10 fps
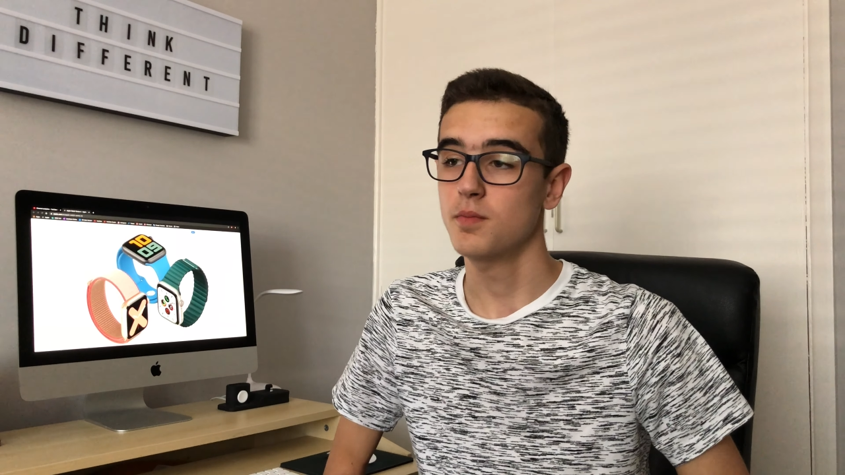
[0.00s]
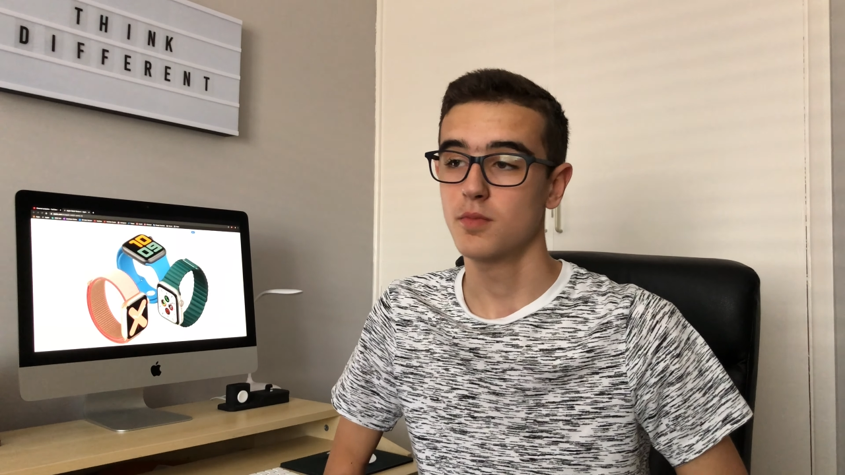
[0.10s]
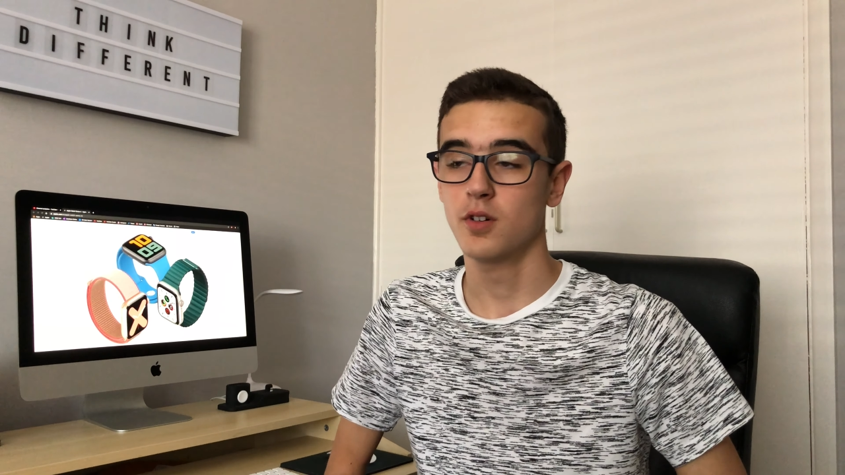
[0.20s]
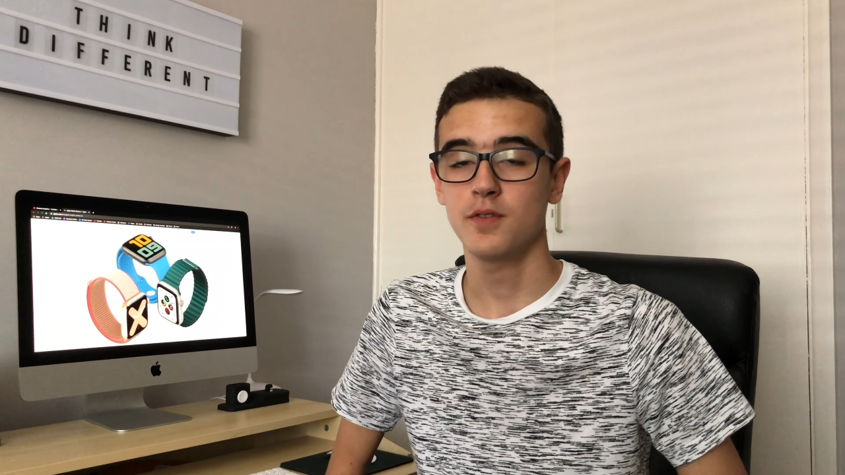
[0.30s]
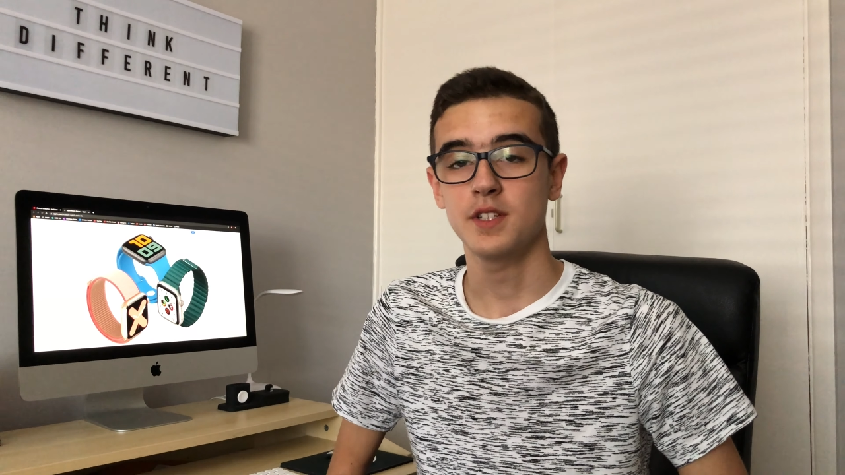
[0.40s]

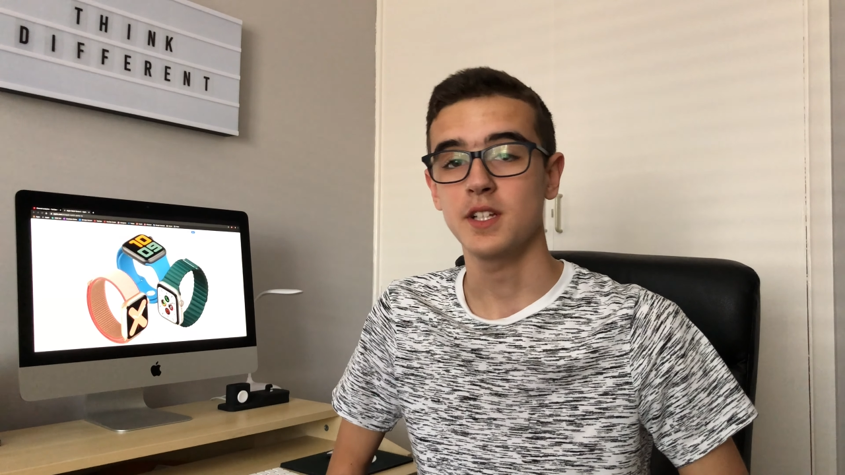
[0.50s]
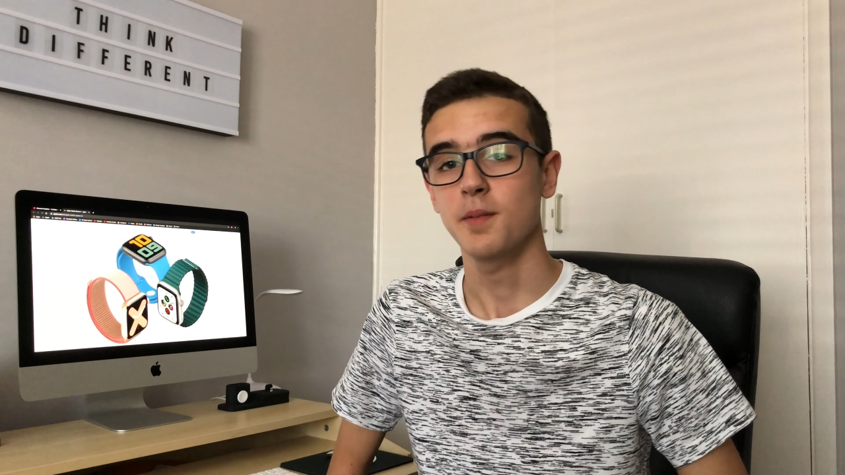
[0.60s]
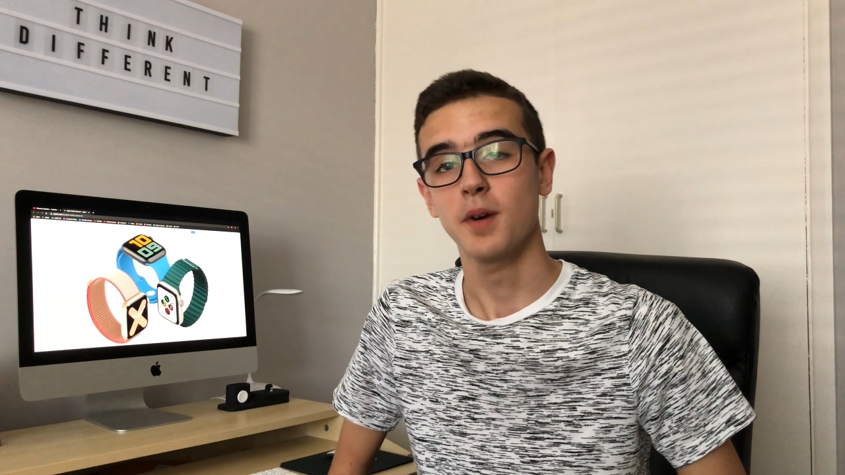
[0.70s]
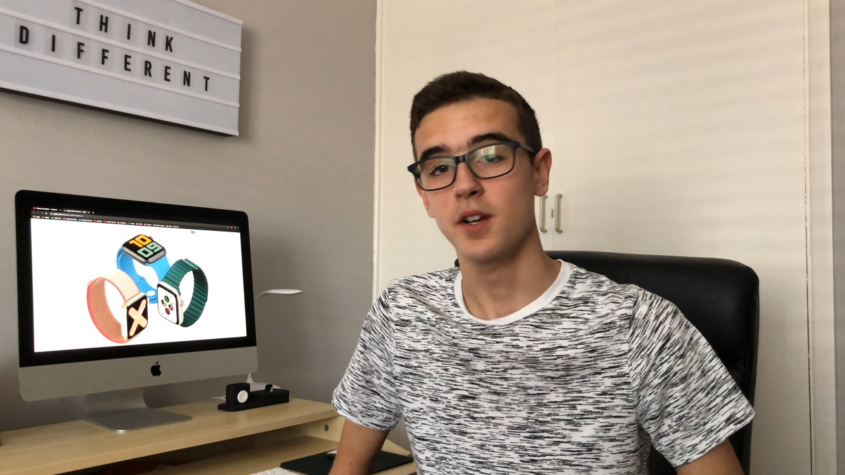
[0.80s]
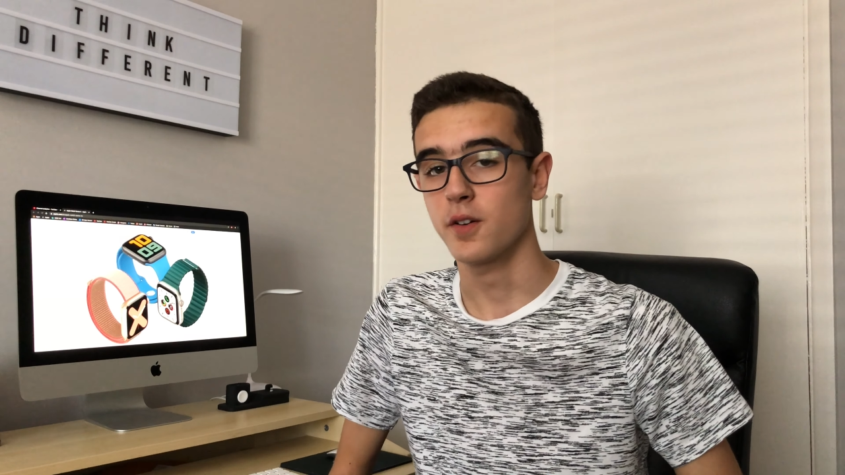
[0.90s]
obviously
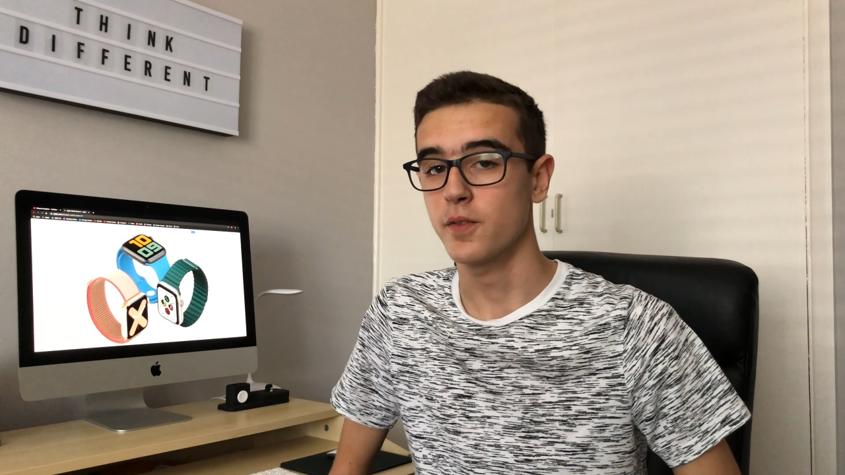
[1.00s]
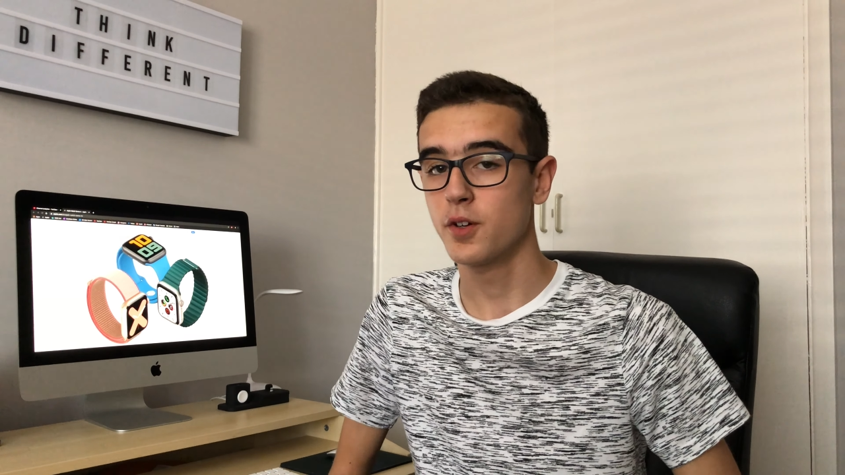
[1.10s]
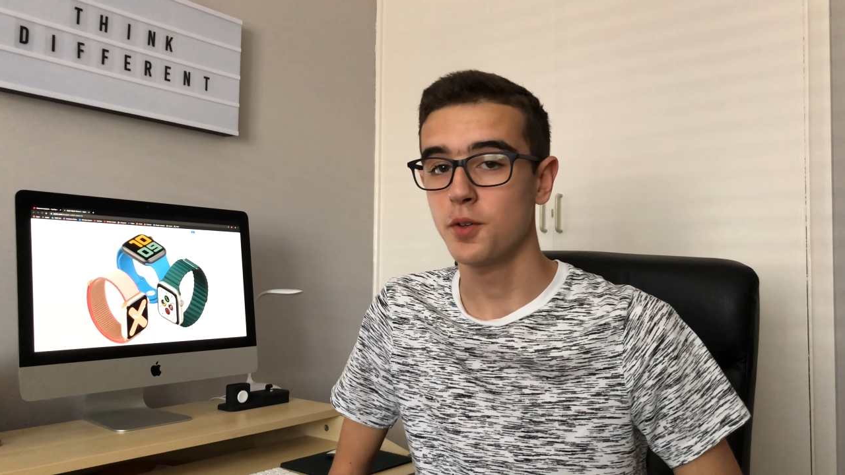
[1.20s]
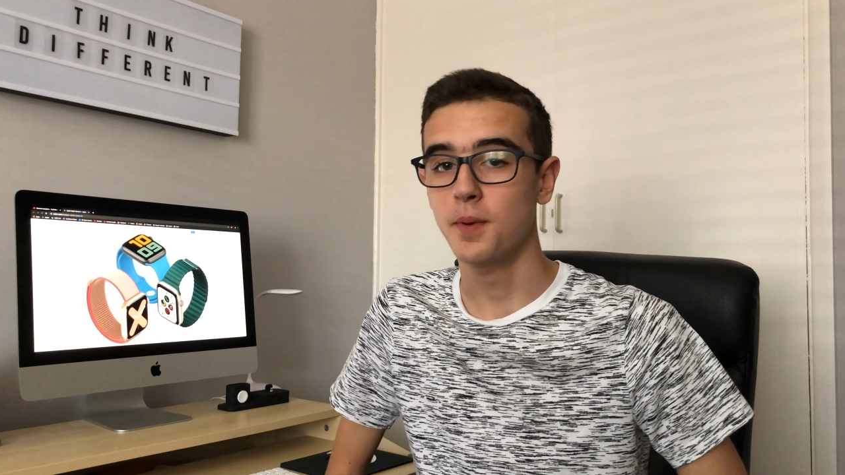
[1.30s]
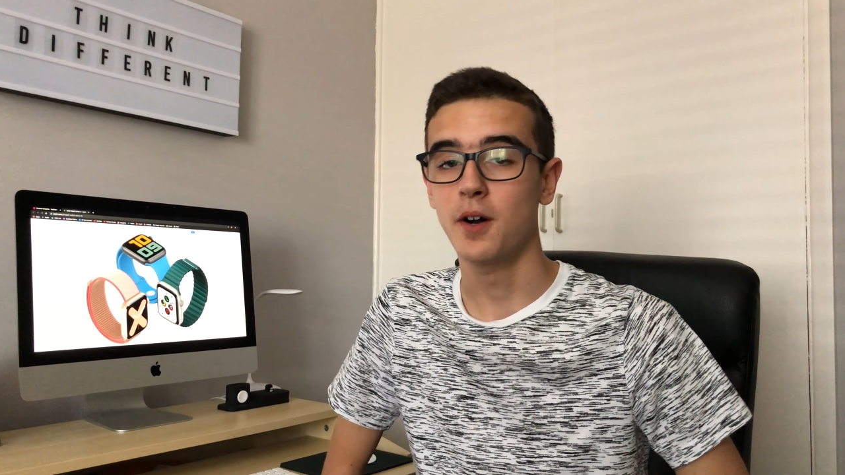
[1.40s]
might not have
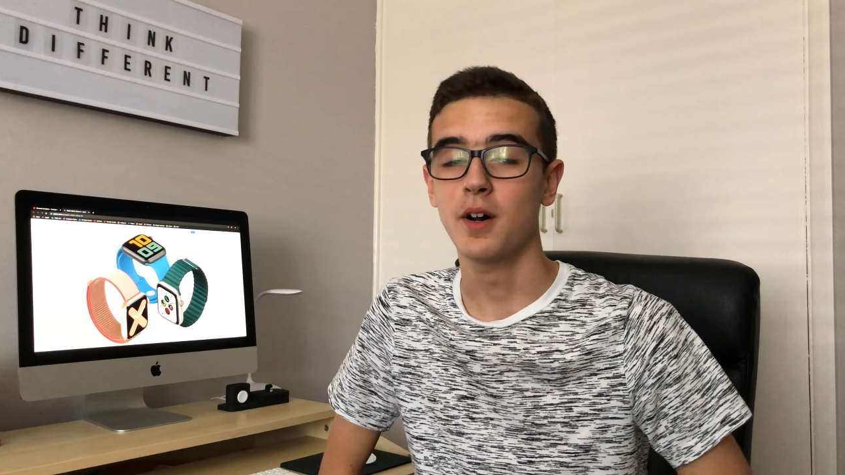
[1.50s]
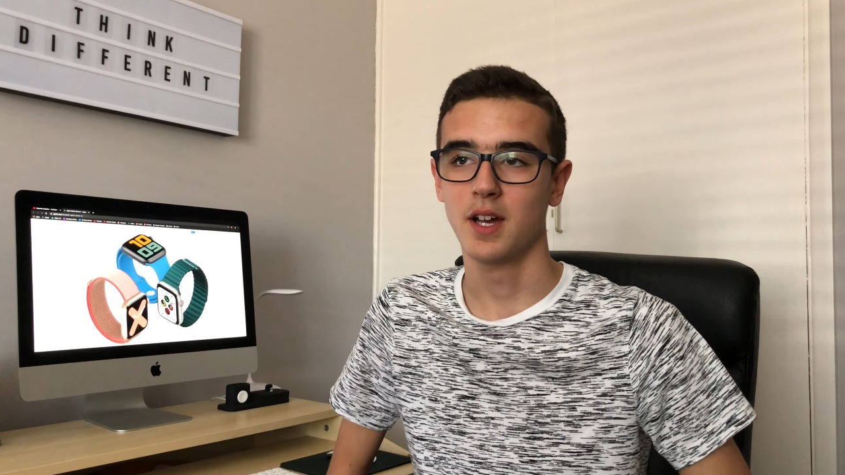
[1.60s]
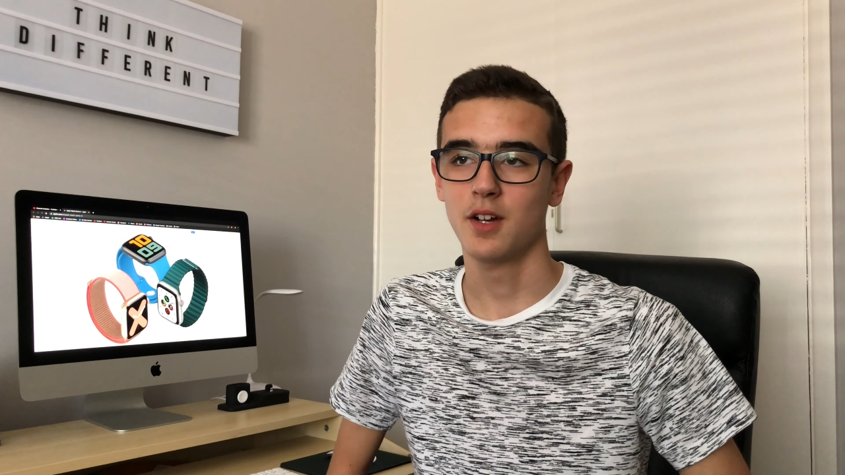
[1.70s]
known about and